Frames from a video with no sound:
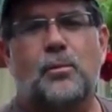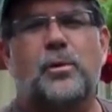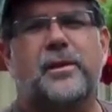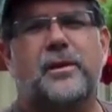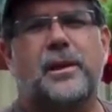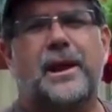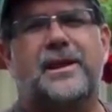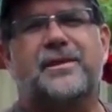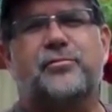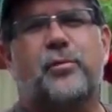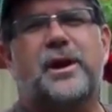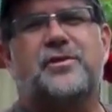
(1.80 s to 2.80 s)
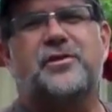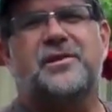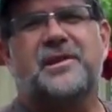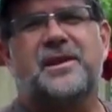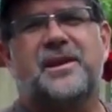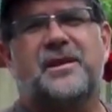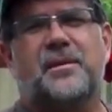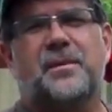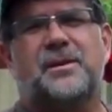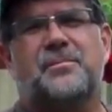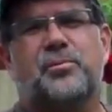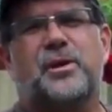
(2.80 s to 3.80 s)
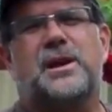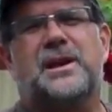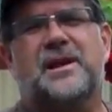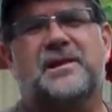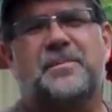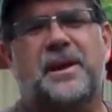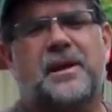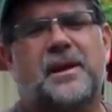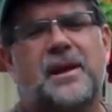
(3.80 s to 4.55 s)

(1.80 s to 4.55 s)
One of the latest rages in, uh, in breeding has been,